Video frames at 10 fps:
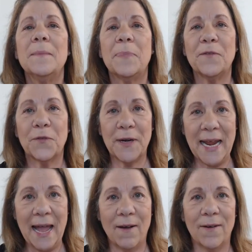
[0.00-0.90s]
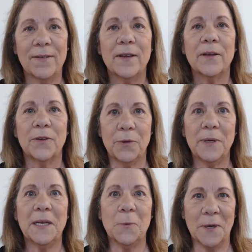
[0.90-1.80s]
But for now, you
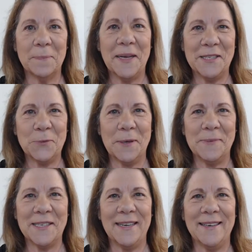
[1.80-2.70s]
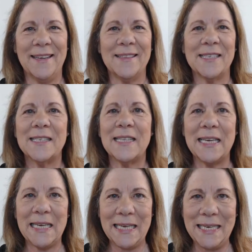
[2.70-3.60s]
need a one-page website, and this is the
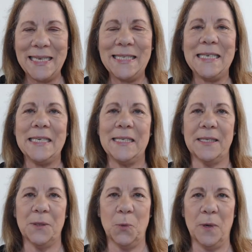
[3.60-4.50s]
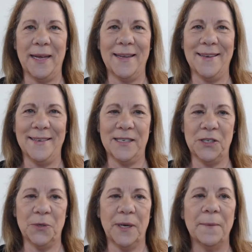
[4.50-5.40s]
easiest way to
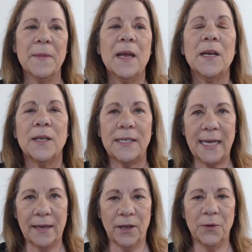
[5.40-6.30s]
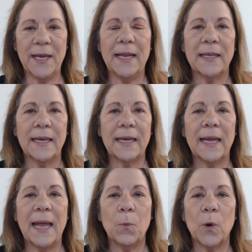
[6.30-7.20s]
do it. Download that link,
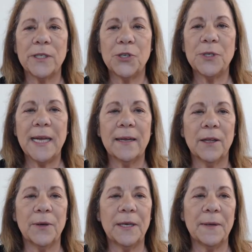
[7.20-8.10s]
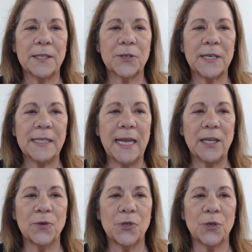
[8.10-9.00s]
and once you download it, it's going to
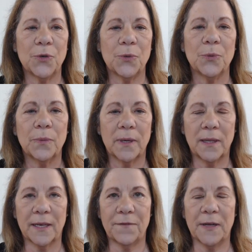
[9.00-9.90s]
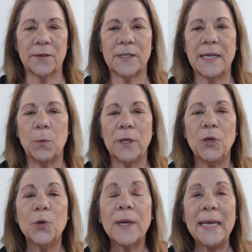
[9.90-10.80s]
take you to ClickFunnels. Now, when
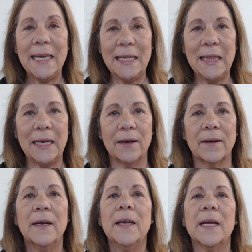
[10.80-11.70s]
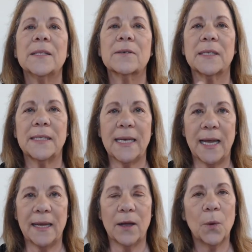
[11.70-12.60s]
you get in there, it's going to
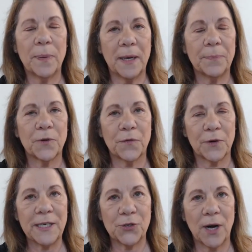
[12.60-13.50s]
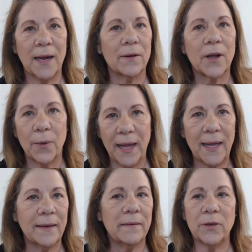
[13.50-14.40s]
say, open up your free trial. Go
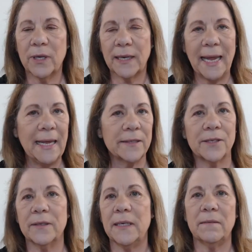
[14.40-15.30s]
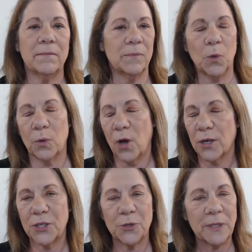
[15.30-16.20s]
ahead. You can cancel it. Won't
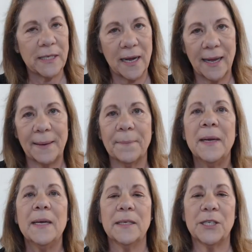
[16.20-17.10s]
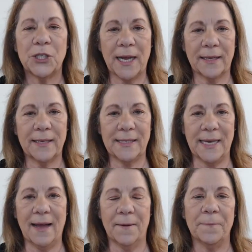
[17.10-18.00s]
cost you a dime to check this
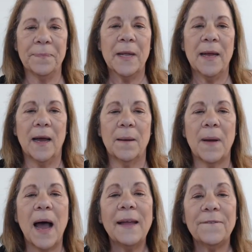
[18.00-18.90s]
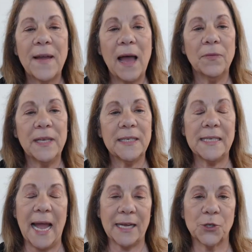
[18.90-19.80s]
out. Um, I found this,
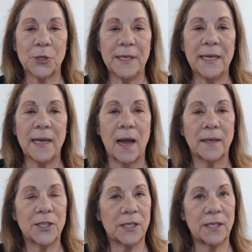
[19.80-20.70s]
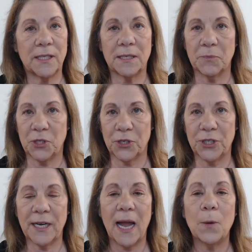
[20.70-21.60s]
actually, I just did some
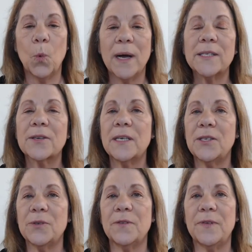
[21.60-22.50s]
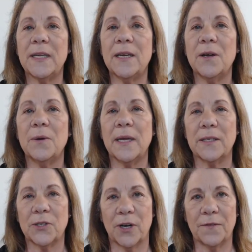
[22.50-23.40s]
searching. I was going to do the video and
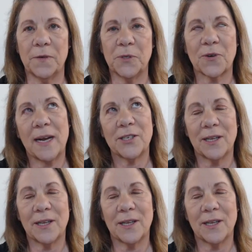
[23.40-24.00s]
start it from scratch.